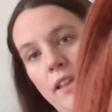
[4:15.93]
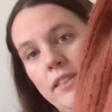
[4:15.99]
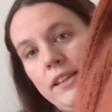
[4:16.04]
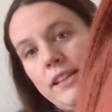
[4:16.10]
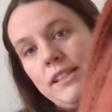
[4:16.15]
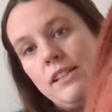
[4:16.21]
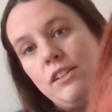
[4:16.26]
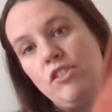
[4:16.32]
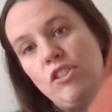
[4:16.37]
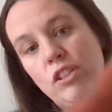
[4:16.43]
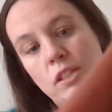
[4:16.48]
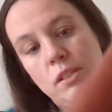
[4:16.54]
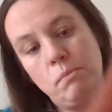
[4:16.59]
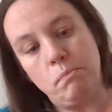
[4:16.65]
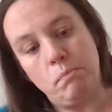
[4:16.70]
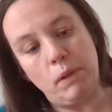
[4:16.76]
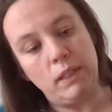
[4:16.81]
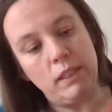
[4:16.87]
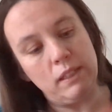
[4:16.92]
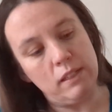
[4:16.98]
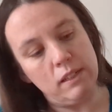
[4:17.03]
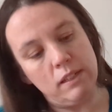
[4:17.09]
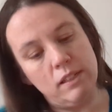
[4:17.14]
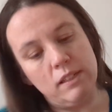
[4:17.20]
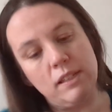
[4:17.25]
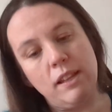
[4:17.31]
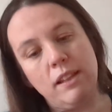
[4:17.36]
These are just some
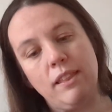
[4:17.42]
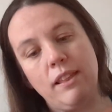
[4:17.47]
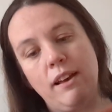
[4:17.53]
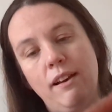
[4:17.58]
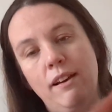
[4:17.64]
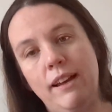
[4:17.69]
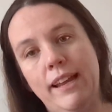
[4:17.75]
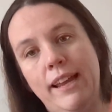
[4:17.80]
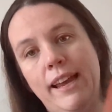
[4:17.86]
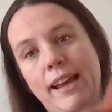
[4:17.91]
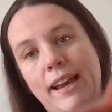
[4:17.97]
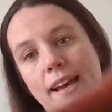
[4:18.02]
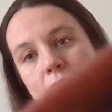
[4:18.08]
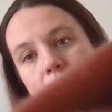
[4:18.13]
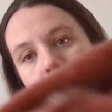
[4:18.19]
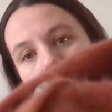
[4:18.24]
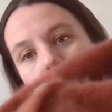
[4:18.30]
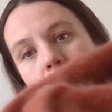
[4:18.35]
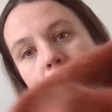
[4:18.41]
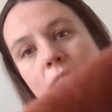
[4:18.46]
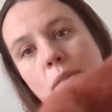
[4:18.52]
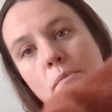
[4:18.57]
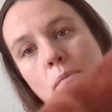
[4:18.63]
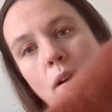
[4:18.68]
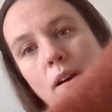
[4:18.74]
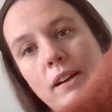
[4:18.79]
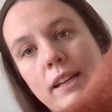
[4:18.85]
buttons that I had
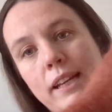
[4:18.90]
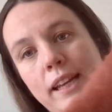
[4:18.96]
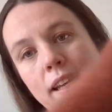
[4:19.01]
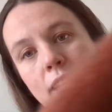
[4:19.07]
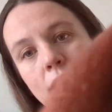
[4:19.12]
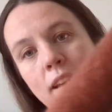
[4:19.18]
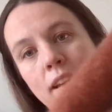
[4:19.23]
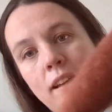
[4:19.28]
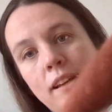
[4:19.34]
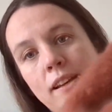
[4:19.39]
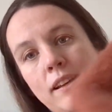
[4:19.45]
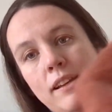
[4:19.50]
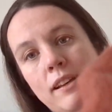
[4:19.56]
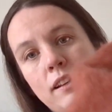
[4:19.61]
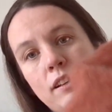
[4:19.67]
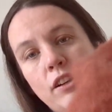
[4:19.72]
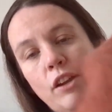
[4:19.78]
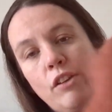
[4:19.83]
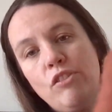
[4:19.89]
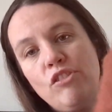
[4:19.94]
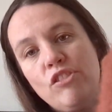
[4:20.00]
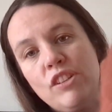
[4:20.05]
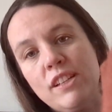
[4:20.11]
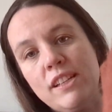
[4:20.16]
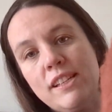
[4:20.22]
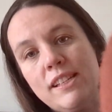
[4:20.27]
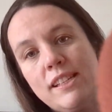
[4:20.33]
in my
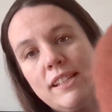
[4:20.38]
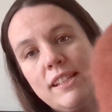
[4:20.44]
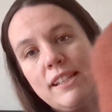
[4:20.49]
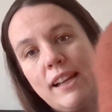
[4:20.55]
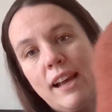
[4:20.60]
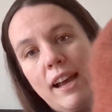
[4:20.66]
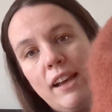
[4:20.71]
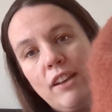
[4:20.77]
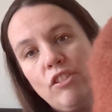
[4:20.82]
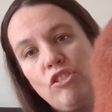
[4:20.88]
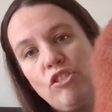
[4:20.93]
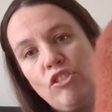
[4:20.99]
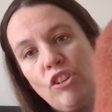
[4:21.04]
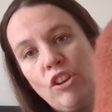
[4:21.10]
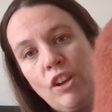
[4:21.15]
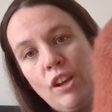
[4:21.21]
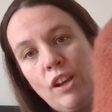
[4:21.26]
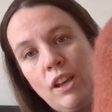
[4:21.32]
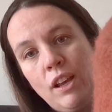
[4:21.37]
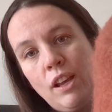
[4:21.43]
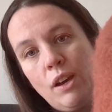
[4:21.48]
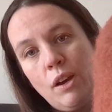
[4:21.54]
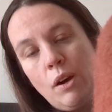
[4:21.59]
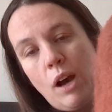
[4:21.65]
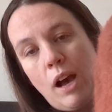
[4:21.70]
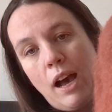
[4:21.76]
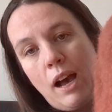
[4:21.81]
Notions stash,
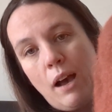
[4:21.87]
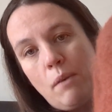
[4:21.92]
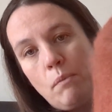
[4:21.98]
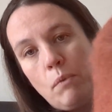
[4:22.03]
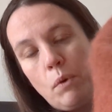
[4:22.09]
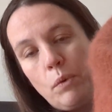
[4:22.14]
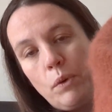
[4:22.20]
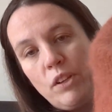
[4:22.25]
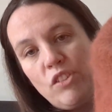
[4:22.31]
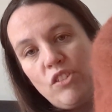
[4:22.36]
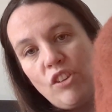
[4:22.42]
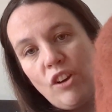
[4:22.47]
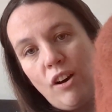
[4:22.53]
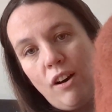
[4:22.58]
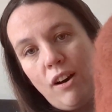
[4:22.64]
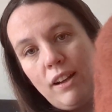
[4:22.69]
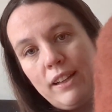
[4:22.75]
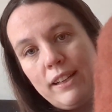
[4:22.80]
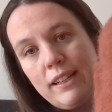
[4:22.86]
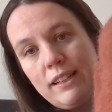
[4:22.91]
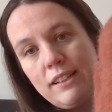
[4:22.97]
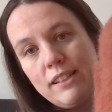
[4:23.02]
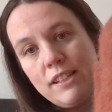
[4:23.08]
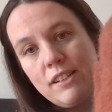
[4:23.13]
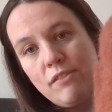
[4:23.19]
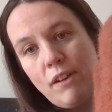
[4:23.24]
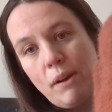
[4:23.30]
which are little
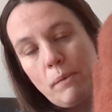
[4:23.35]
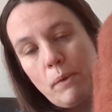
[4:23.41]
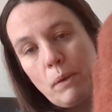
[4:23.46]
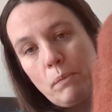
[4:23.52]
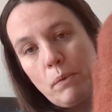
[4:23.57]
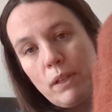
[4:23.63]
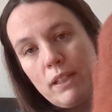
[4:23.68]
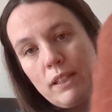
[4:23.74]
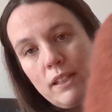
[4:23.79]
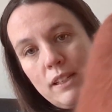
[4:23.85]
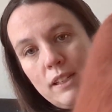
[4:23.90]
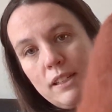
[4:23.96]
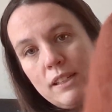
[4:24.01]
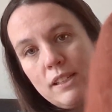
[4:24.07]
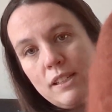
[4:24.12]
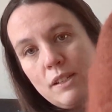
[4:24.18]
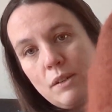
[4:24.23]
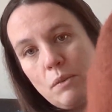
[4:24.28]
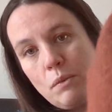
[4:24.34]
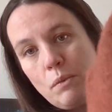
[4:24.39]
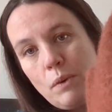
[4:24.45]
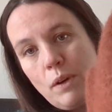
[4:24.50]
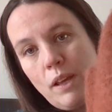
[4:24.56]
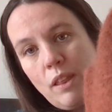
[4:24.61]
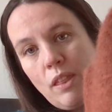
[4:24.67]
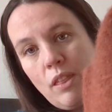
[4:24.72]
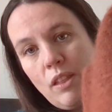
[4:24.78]
ceramic buttons
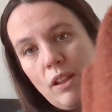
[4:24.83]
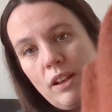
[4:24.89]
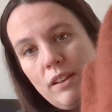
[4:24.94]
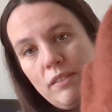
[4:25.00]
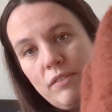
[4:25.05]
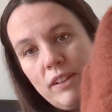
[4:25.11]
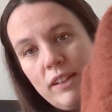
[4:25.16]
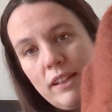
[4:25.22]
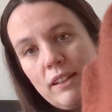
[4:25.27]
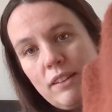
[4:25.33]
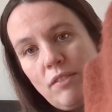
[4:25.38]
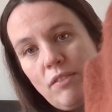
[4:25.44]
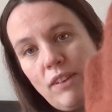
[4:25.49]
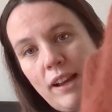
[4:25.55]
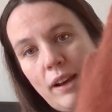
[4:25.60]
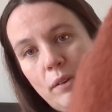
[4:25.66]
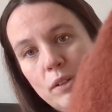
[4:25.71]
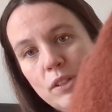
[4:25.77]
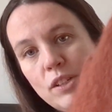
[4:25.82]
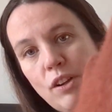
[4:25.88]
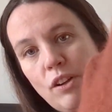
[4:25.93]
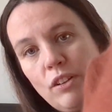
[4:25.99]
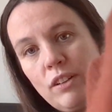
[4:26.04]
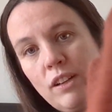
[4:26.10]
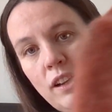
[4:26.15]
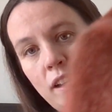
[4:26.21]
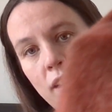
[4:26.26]
with lovely little flowers
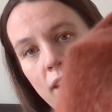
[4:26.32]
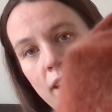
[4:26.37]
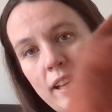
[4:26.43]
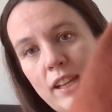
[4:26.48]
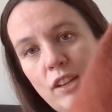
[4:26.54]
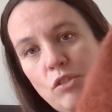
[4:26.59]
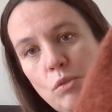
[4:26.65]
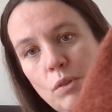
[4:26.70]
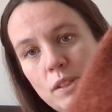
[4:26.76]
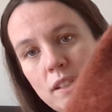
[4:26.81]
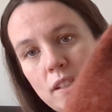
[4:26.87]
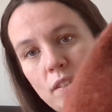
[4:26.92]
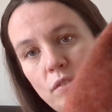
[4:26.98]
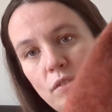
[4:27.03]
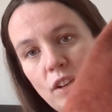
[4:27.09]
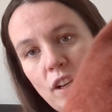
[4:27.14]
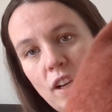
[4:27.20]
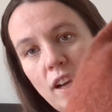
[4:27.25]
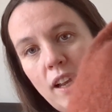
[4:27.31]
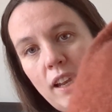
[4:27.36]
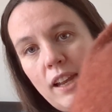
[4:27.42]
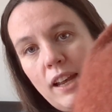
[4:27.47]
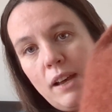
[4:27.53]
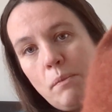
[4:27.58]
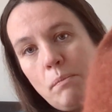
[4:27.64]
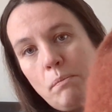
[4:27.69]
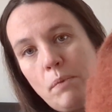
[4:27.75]
on. Each one's a different
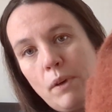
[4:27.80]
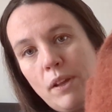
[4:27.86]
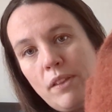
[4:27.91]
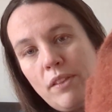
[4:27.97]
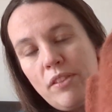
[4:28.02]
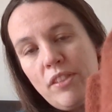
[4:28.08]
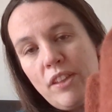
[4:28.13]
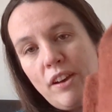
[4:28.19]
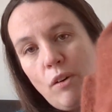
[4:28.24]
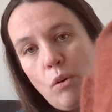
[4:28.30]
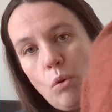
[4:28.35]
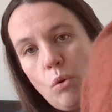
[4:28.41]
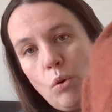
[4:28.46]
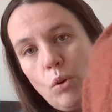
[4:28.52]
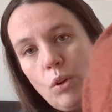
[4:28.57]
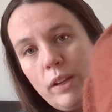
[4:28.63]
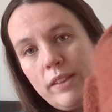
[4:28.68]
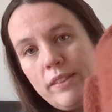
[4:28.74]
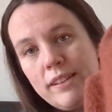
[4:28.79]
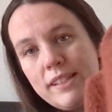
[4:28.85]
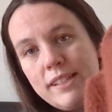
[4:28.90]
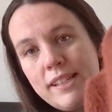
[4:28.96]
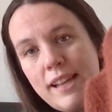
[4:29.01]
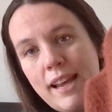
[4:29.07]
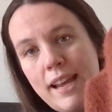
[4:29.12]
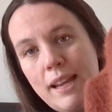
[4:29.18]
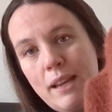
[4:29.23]
colour, but they're all in the
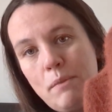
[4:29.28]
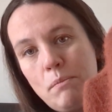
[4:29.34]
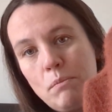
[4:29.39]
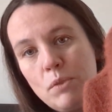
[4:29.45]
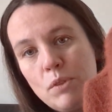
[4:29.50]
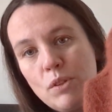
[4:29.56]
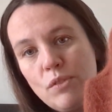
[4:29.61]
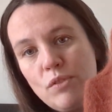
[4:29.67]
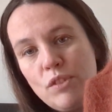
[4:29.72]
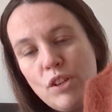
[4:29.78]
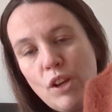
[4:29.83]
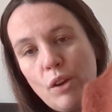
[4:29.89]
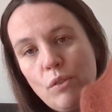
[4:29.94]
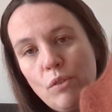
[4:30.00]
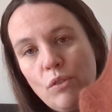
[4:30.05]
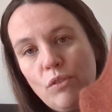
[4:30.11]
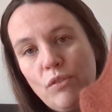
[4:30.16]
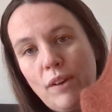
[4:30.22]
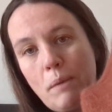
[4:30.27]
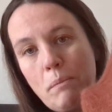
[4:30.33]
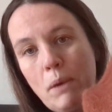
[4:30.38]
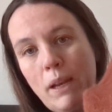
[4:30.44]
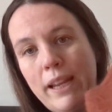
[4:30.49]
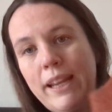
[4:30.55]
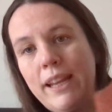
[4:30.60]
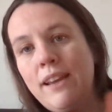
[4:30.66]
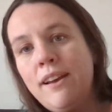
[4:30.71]
same sort of tonal
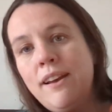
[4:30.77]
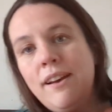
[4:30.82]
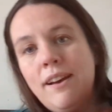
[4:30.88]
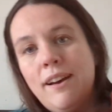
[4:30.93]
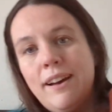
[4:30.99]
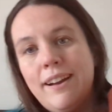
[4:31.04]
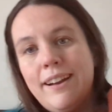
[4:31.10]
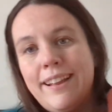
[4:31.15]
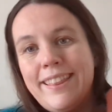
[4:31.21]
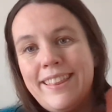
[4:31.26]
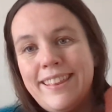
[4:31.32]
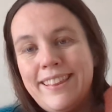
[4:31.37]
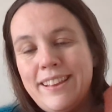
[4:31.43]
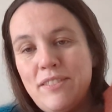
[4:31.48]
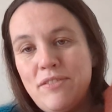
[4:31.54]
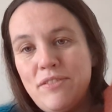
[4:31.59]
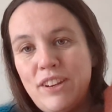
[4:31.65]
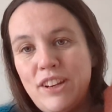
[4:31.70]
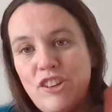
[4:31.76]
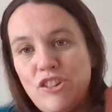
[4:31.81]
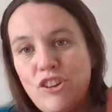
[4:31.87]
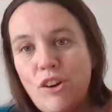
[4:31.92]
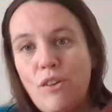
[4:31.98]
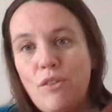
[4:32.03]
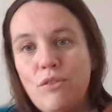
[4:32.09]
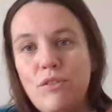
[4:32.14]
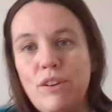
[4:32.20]
family, and I think they finish
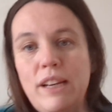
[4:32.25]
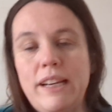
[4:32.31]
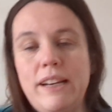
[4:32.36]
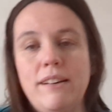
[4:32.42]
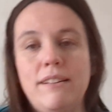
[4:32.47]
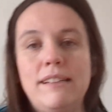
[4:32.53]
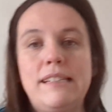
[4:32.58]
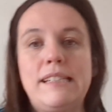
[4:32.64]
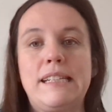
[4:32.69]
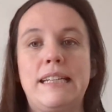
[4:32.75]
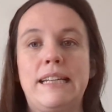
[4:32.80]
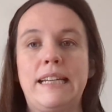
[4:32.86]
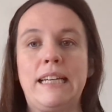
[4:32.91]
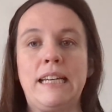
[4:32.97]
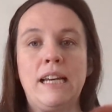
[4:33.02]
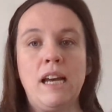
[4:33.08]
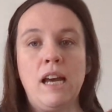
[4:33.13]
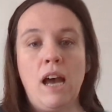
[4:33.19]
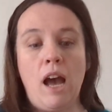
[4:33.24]
it off really nicely.